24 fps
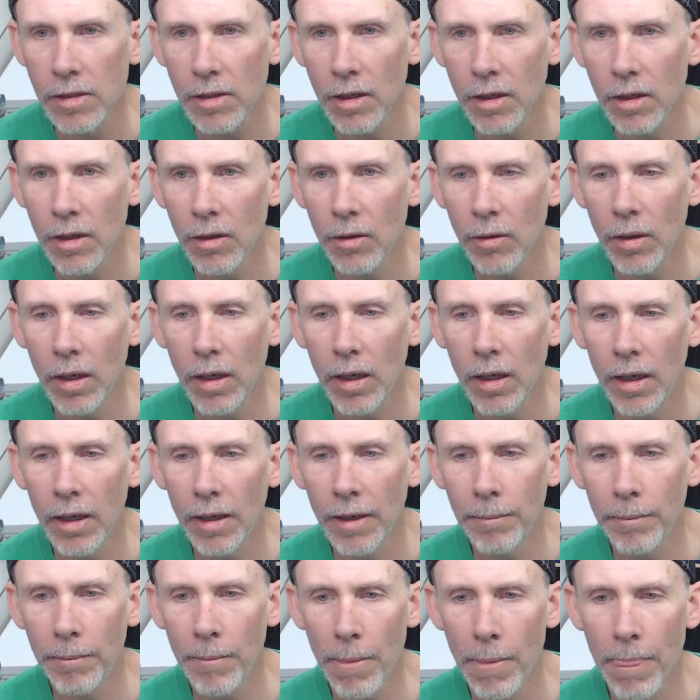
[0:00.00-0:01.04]
So
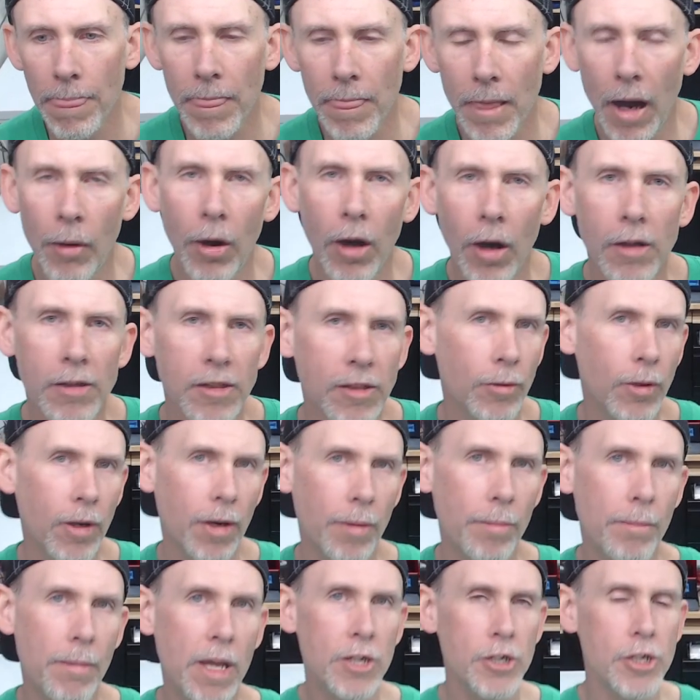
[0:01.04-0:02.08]
um, I also
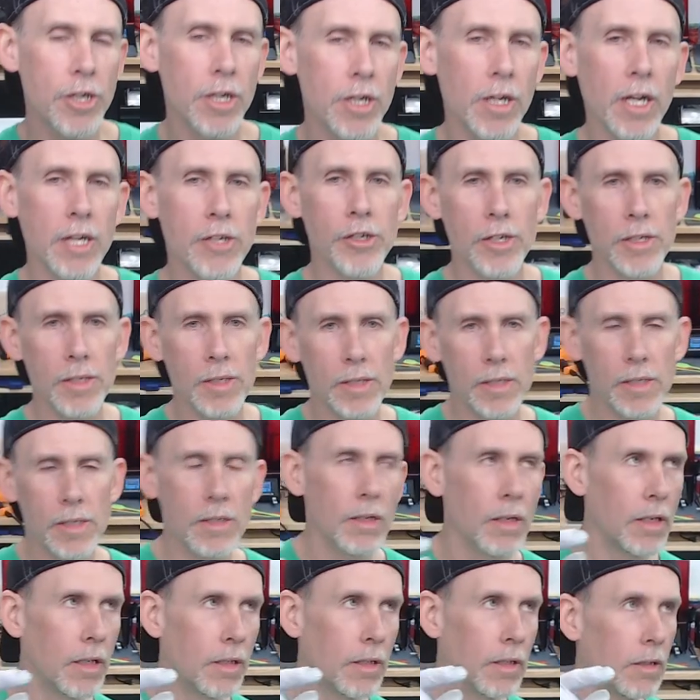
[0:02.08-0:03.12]
want to mention, I just,
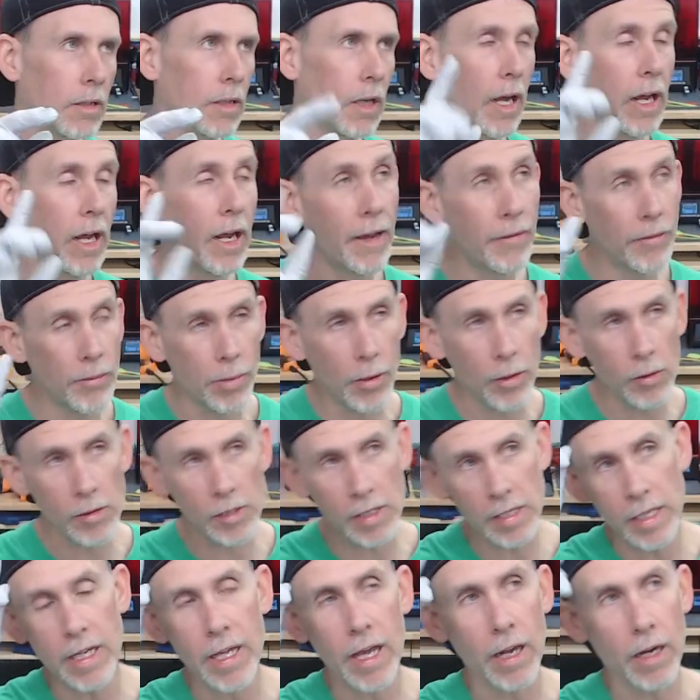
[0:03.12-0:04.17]
I haven't
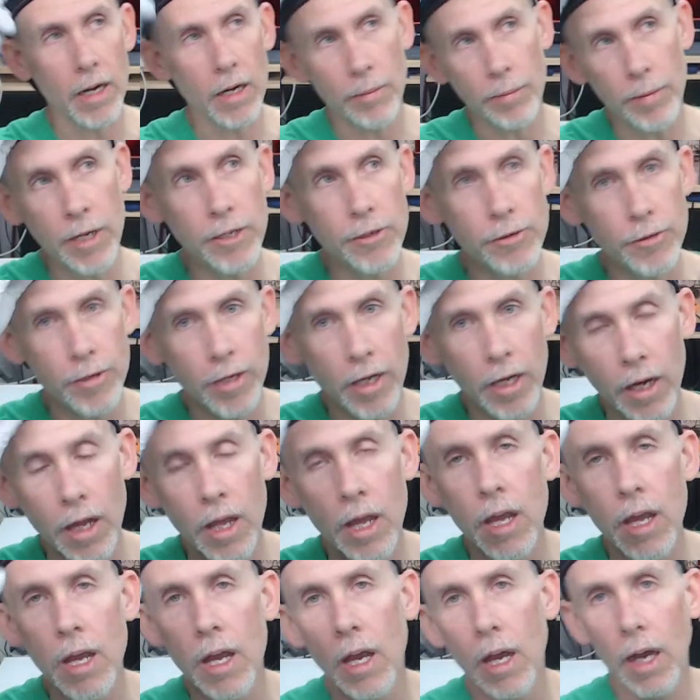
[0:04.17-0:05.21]
posted it yet on Patreon.
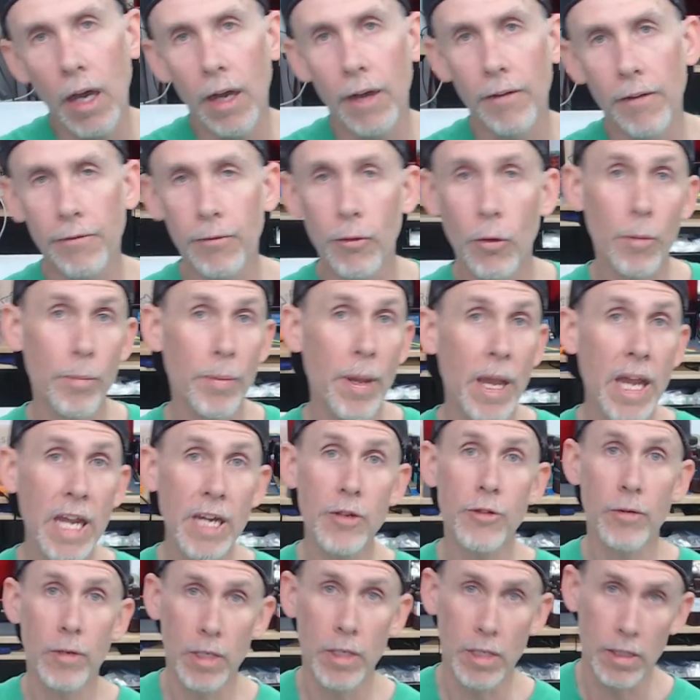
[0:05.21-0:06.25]
Uh, for
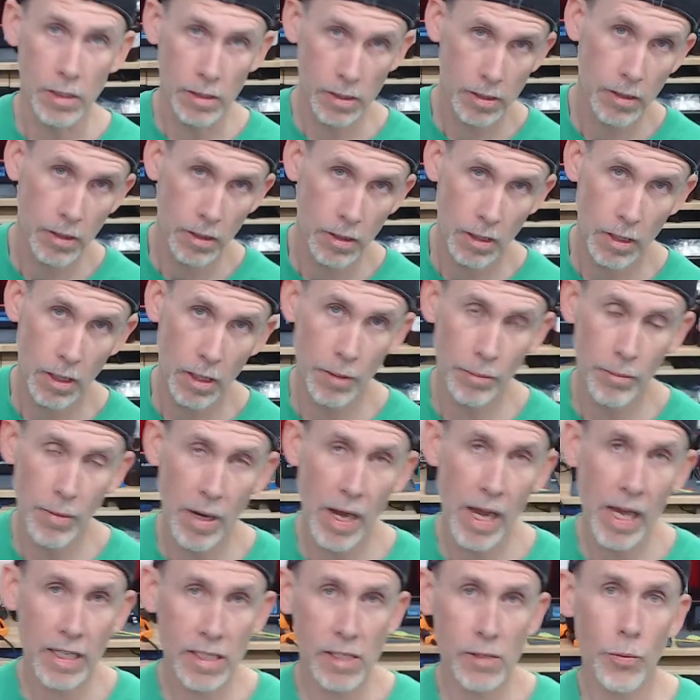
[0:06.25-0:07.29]
patrons, um,
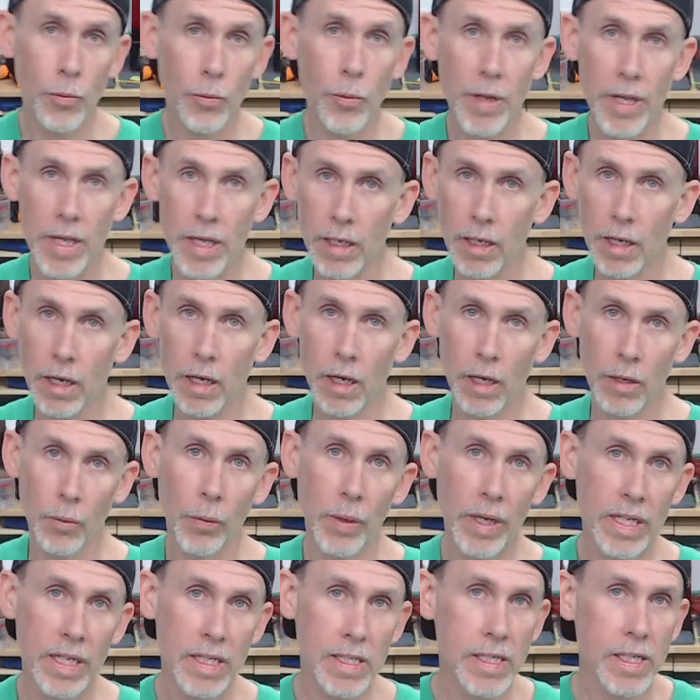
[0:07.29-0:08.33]
next week on
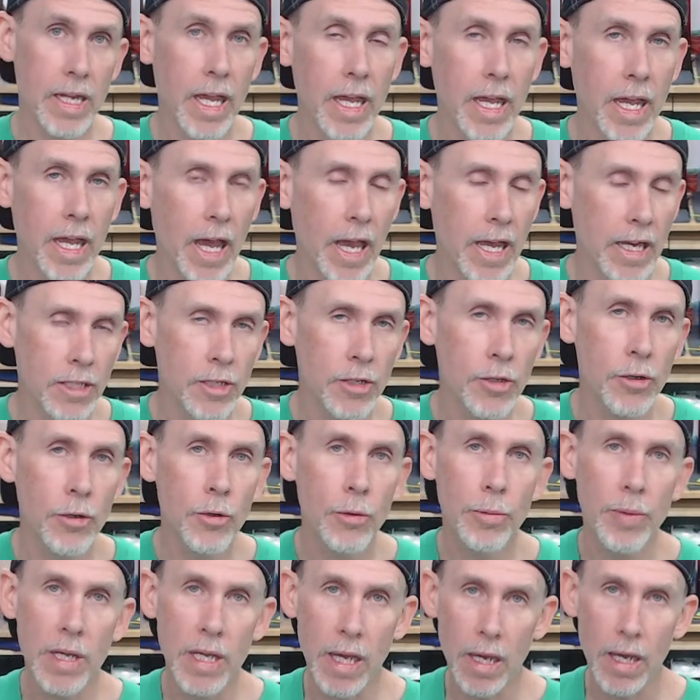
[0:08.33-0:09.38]
Wednesday at
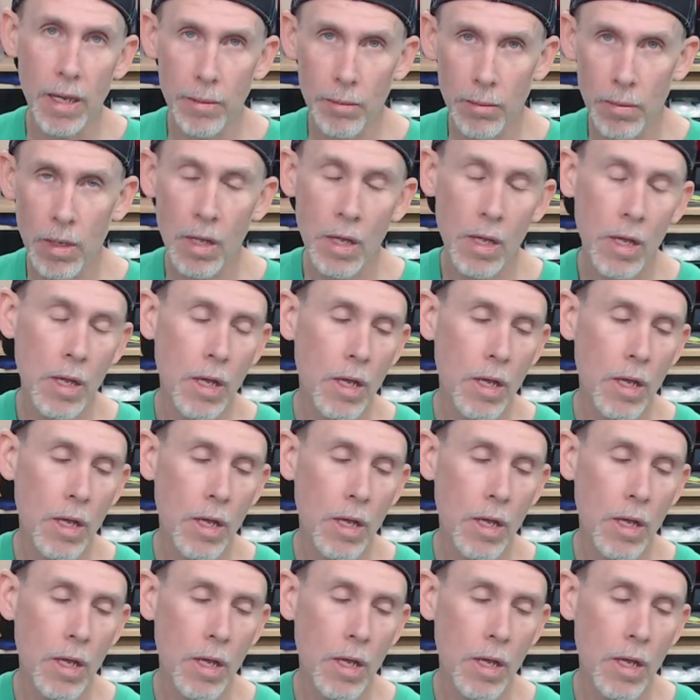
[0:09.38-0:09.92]
two P M,